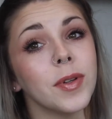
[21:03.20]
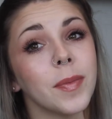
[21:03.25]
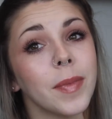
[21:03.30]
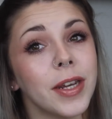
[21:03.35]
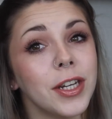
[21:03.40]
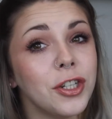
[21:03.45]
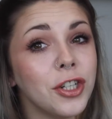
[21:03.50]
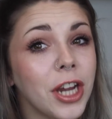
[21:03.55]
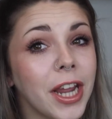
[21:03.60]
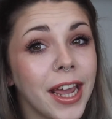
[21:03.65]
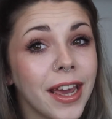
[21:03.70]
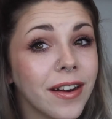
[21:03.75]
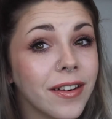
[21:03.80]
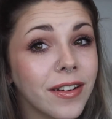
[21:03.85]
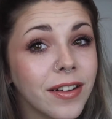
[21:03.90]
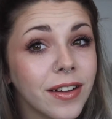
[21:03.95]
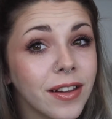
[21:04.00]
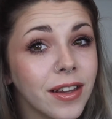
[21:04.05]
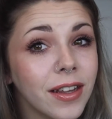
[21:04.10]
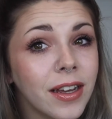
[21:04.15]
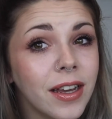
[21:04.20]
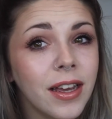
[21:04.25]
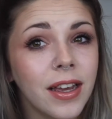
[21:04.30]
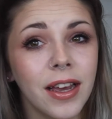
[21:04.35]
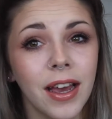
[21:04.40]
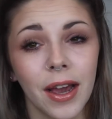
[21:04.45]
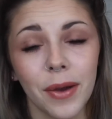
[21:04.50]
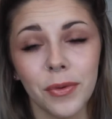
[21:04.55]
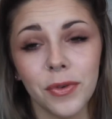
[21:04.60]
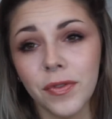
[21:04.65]
to my channel.
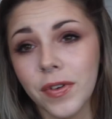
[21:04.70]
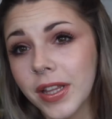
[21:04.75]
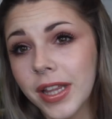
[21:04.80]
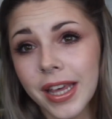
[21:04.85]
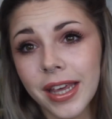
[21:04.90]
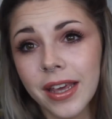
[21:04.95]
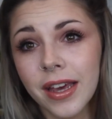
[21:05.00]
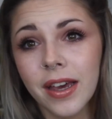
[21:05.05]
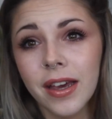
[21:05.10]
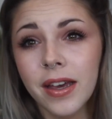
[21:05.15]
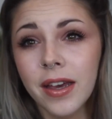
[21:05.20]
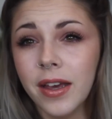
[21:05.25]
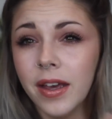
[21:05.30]
I would really...